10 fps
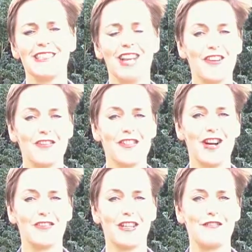
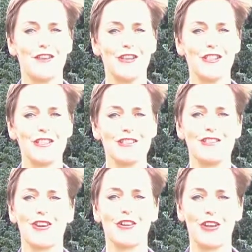
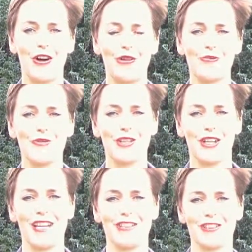
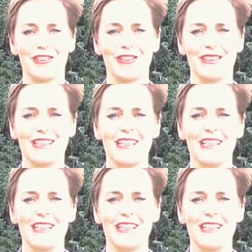lifestyrefocus.com.au.